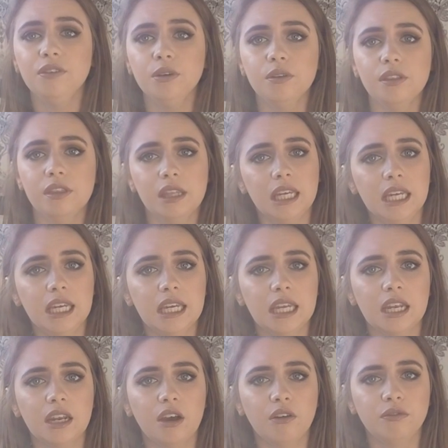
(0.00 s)
you're
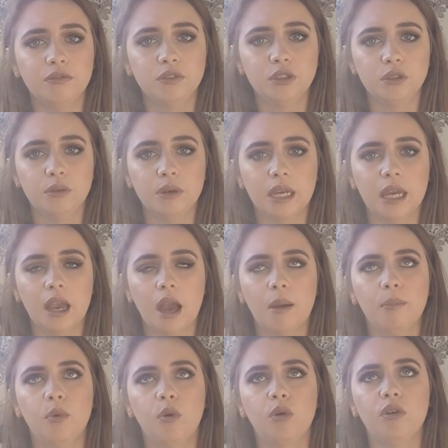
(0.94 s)
thinking of doing
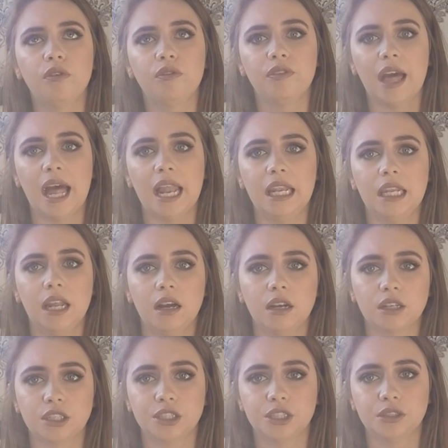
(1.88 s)
more of that
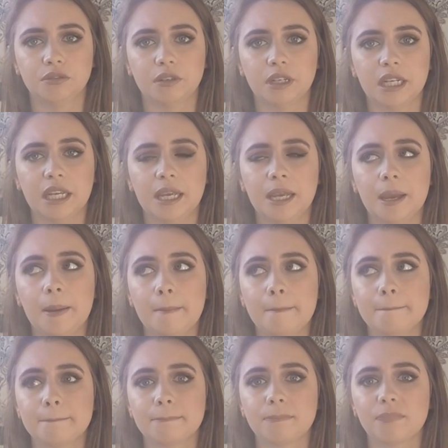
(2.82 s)
luxury
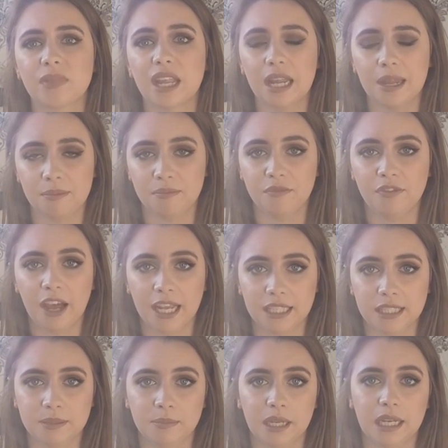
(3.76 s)

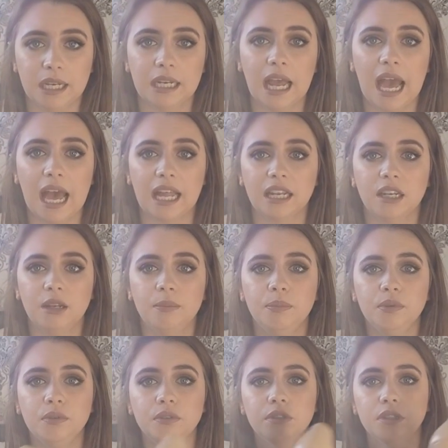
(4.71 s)
investment and
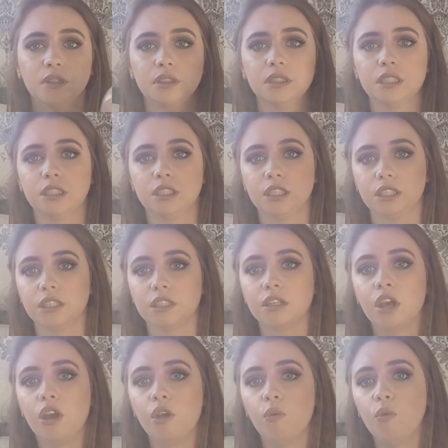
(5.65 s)
Louboutins are
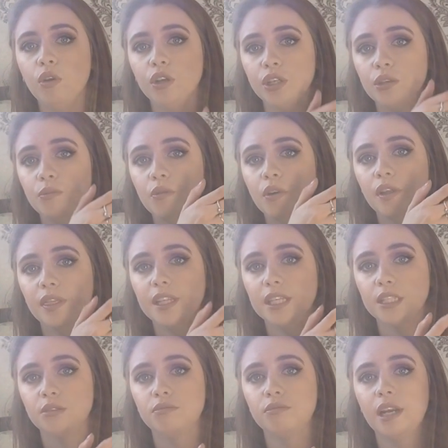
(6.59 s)
just what you want,
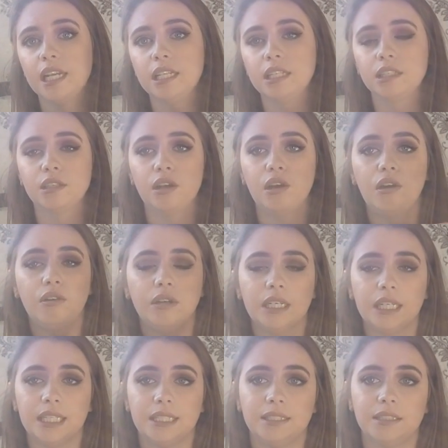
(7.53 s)
this red sole
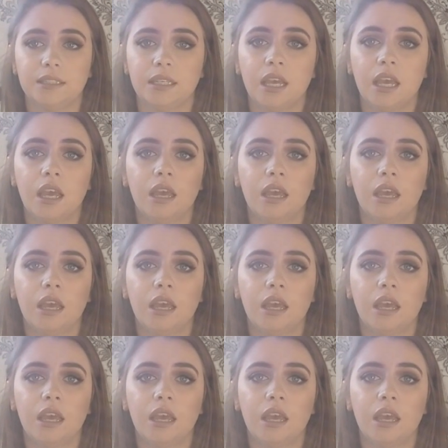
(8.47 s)
is,